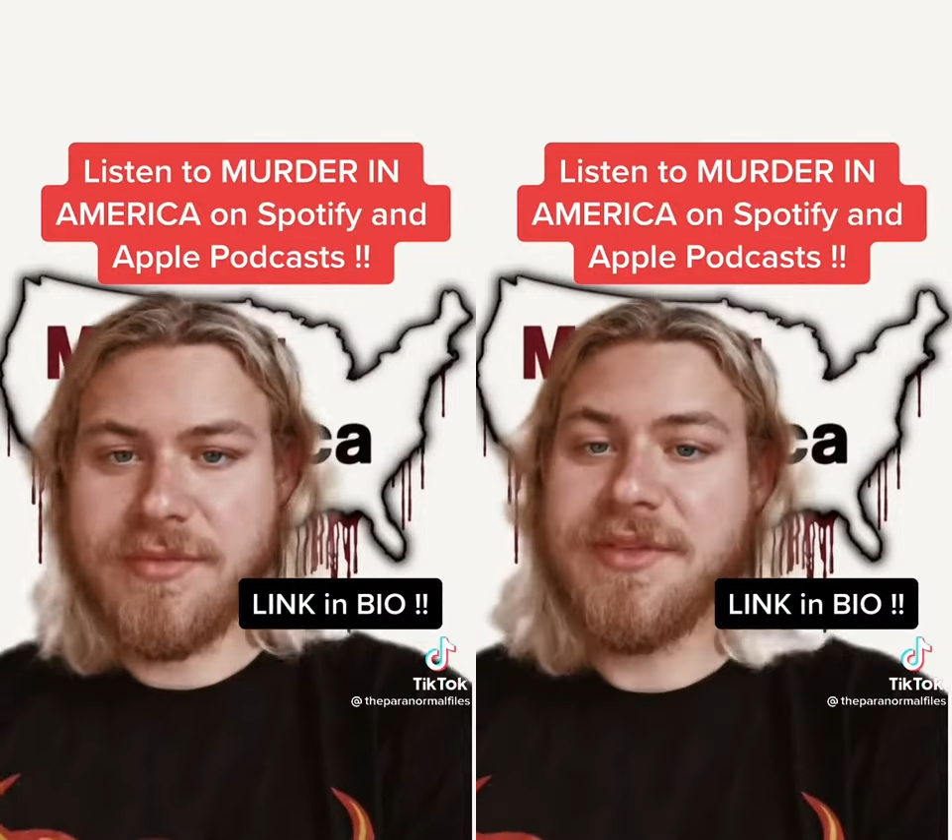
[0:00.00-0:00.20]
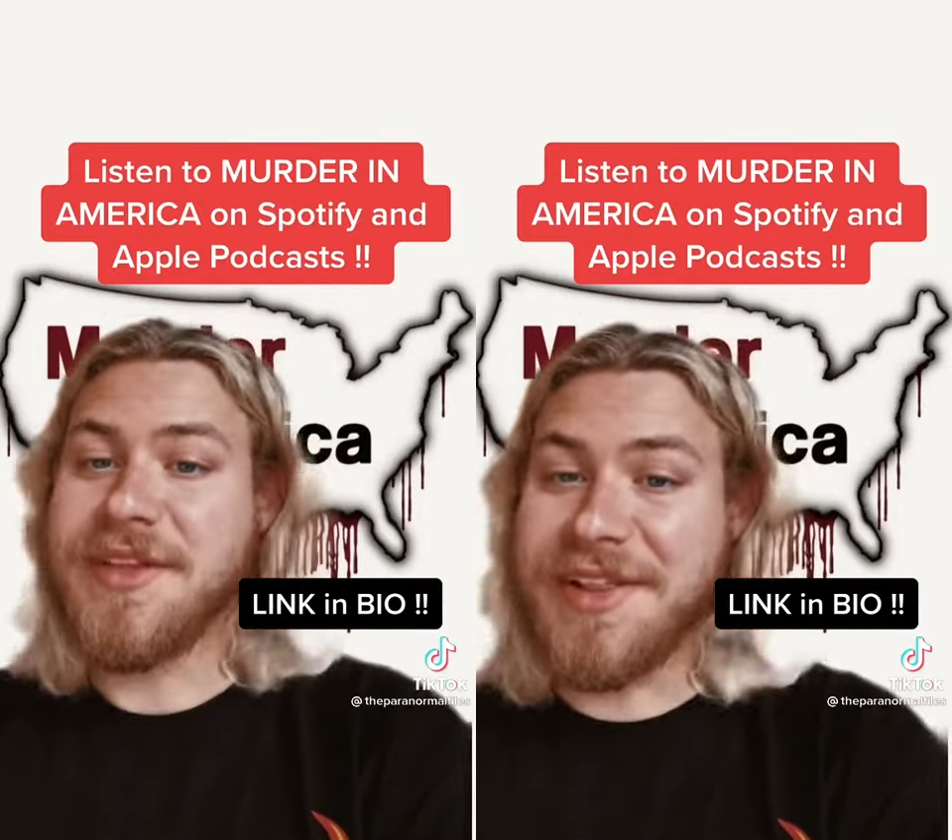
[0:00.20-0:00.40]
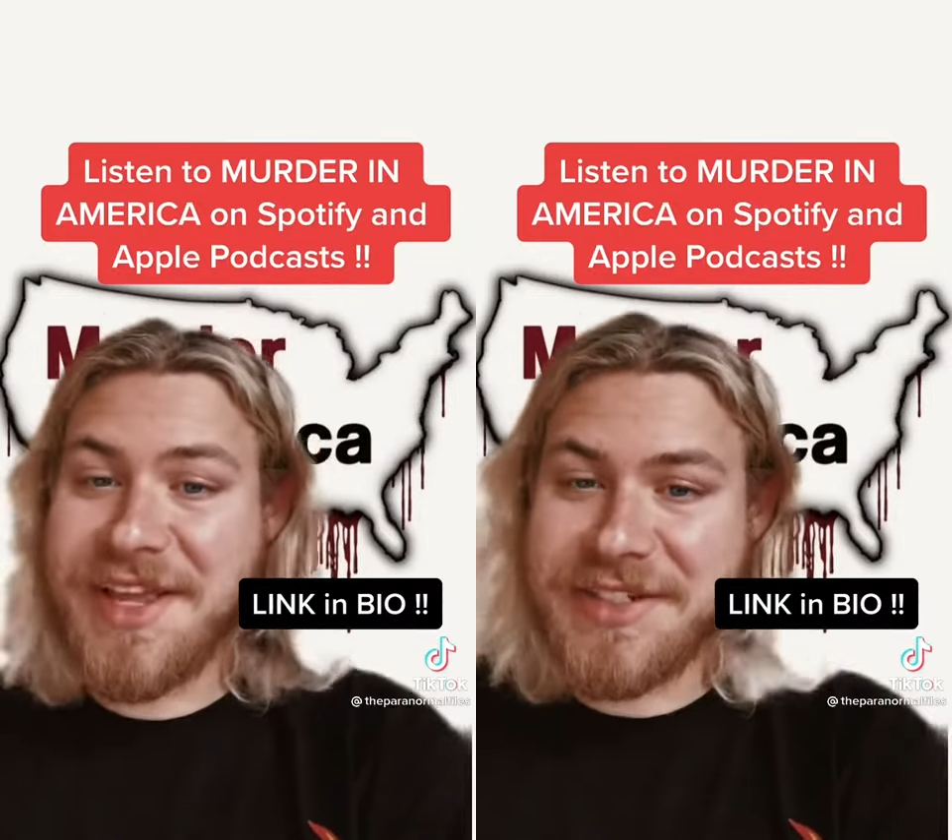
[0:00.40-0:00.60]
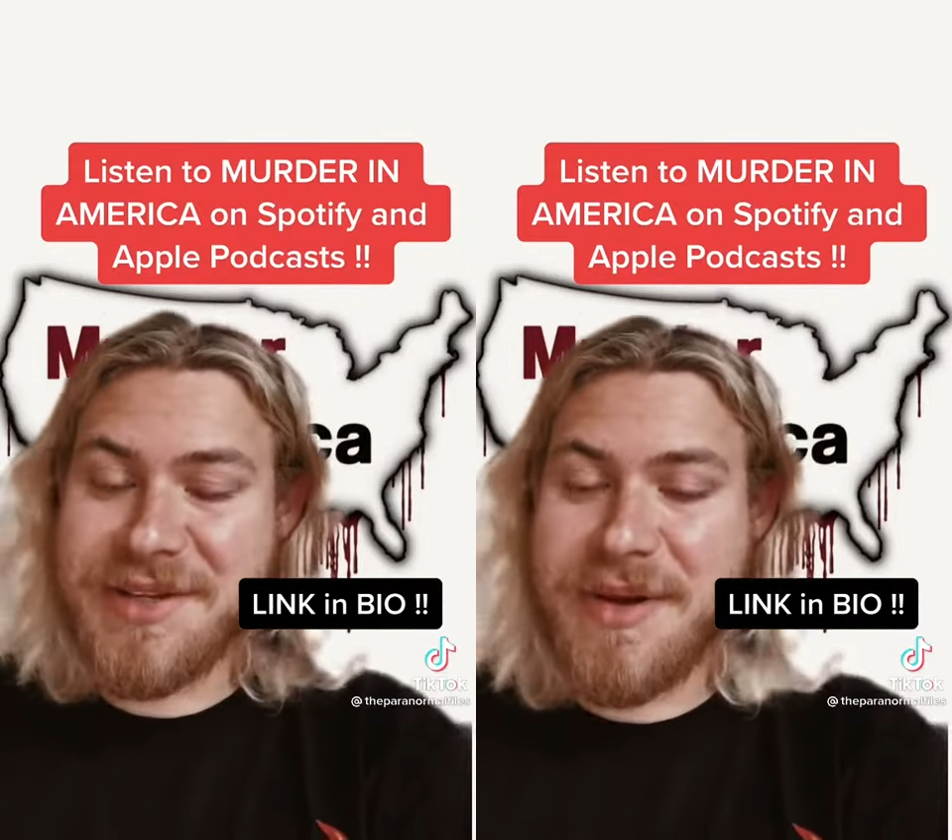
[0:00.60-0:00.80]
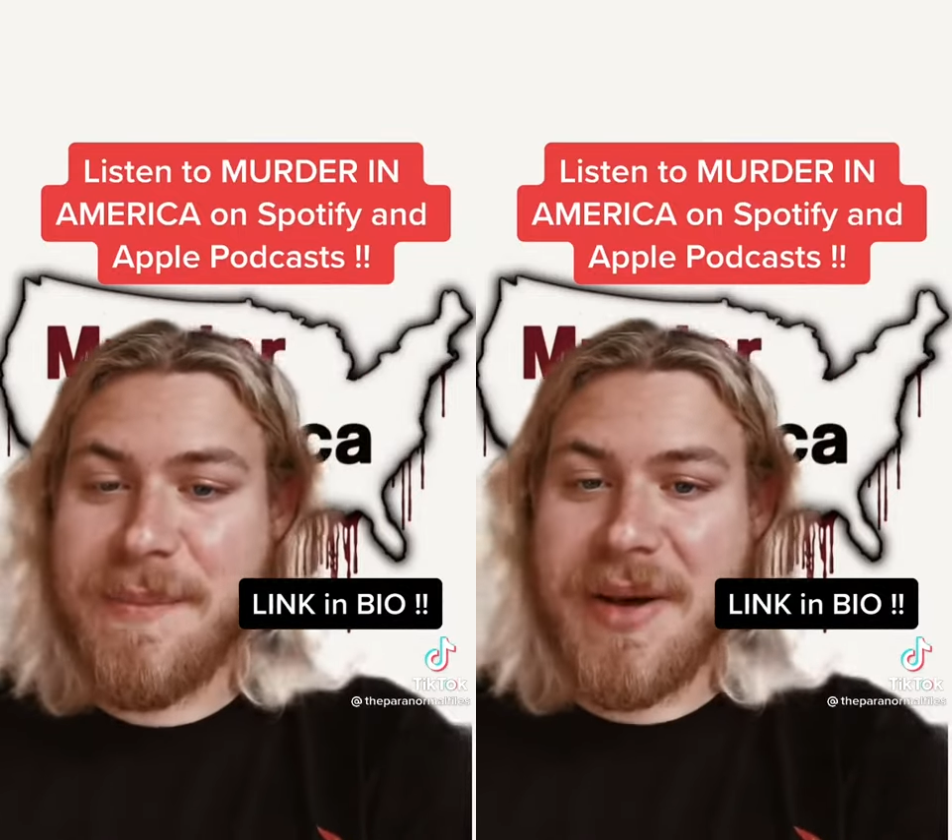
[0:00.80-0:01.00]
The link is in
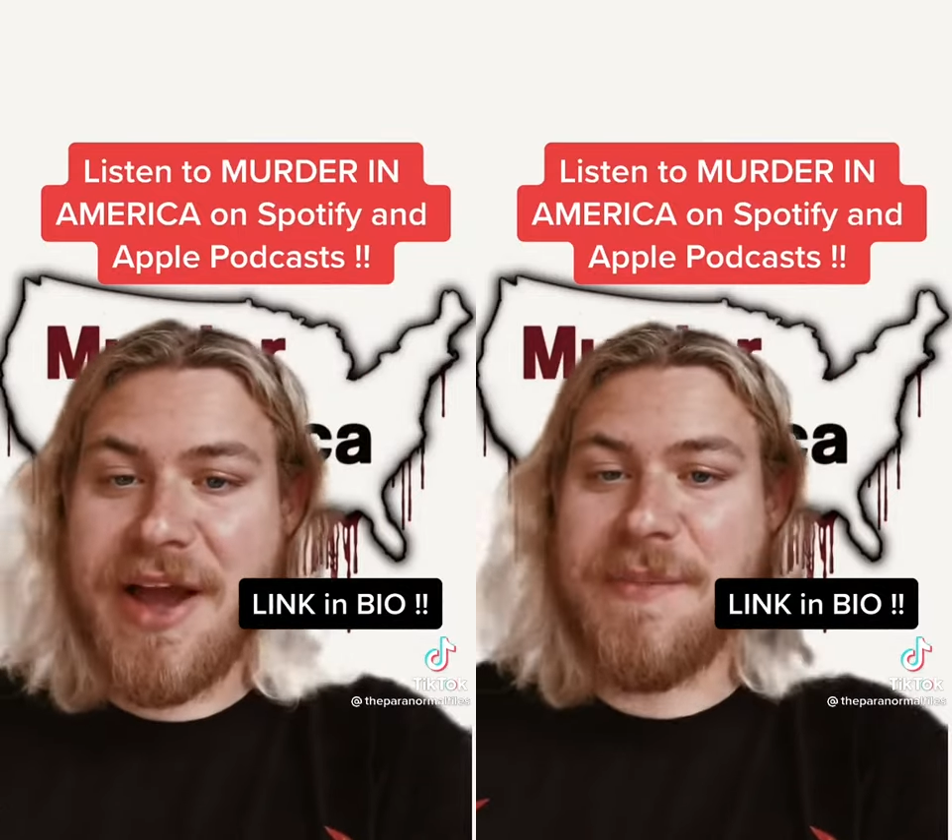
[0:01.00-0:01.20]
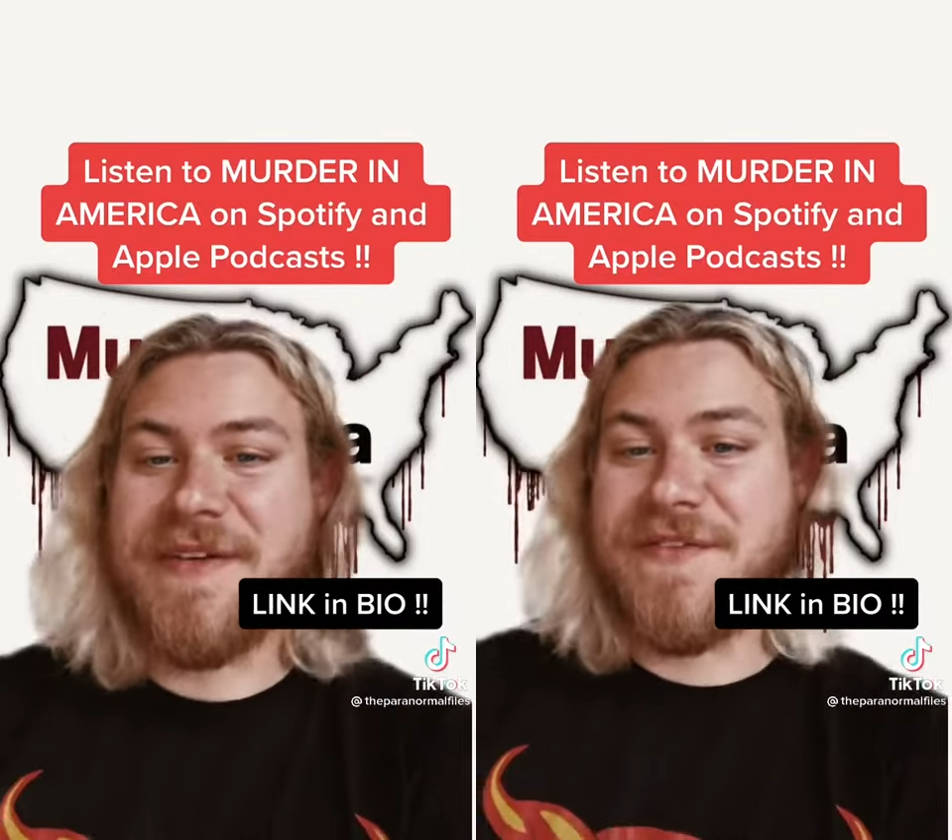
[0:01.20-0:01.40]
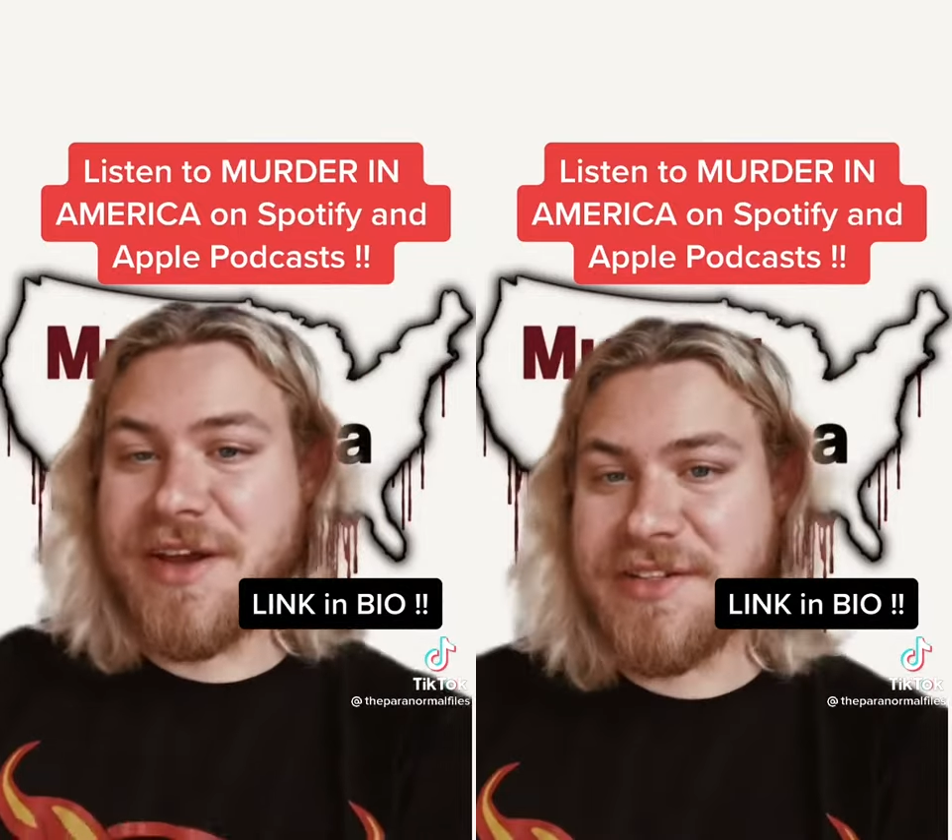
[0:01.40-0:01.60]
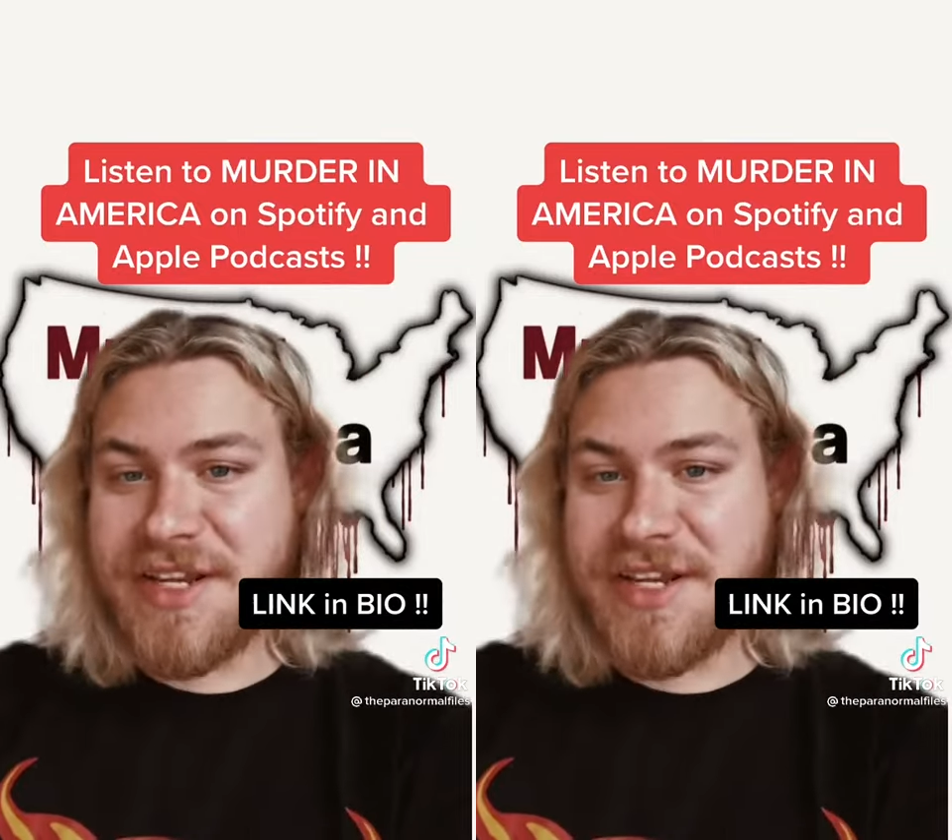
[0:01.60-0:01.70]
my bio. My fiance